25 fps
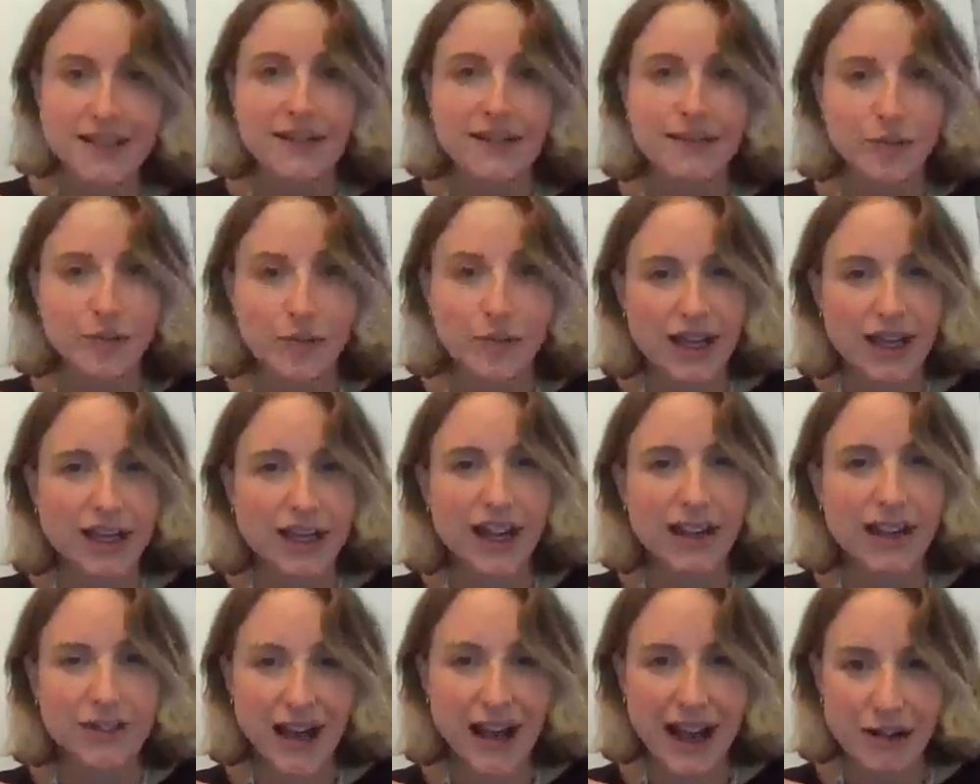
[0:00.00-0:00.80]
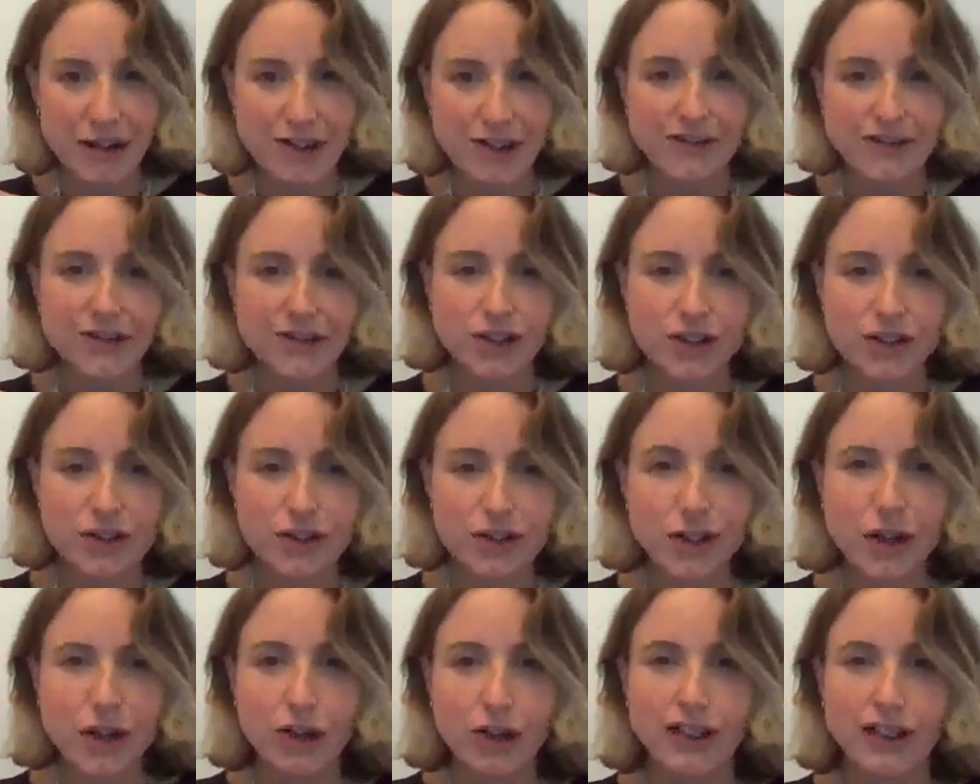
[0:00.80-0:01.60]
and we're kind of out of
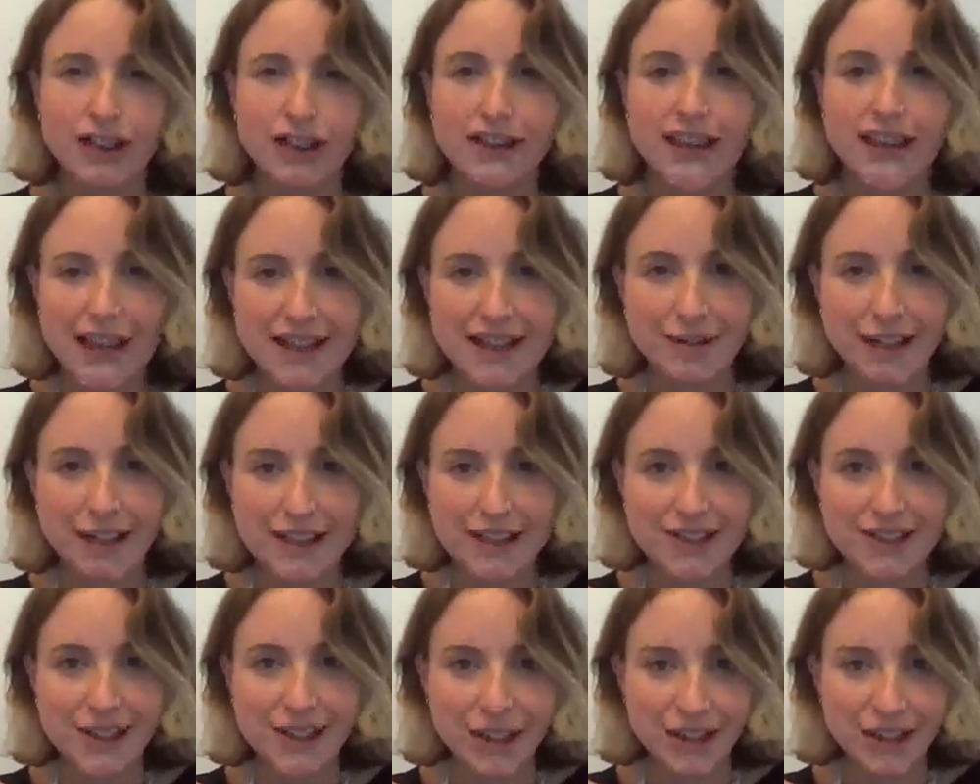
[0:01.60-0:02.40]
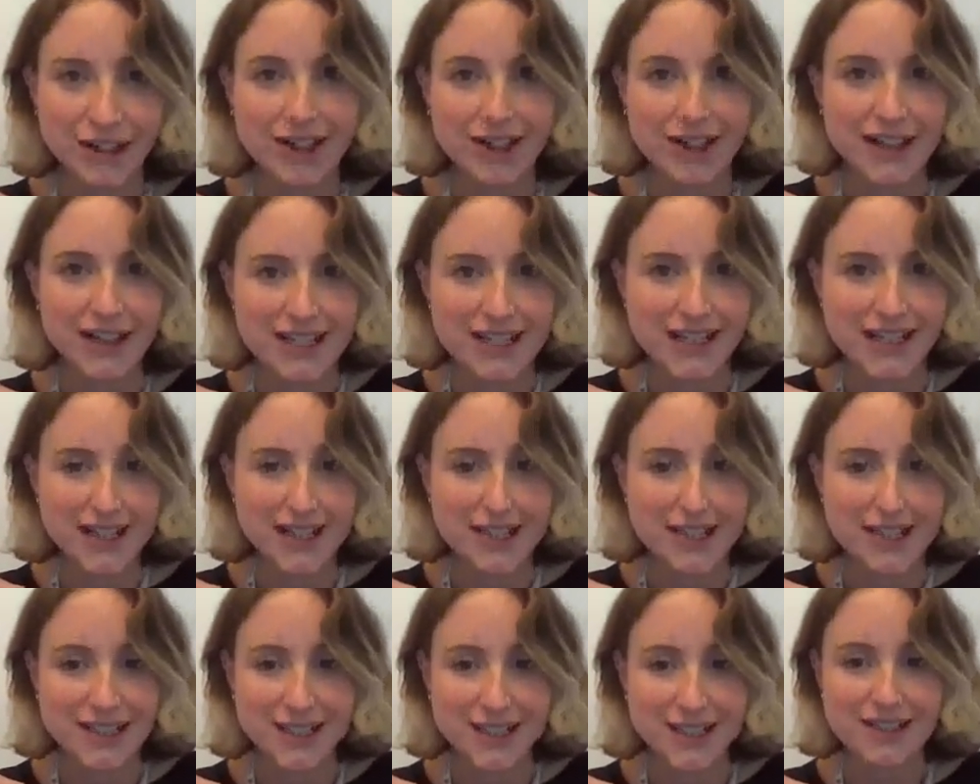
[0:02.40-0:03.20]
control, and that's when it's a good idea
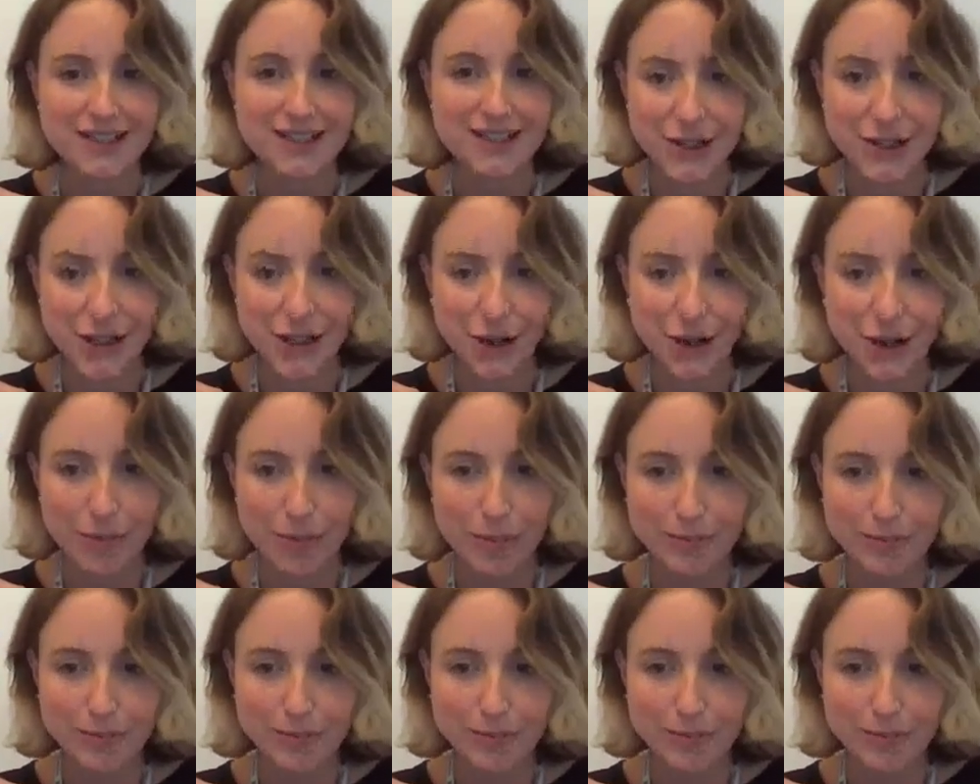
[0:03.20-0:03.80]
to stop.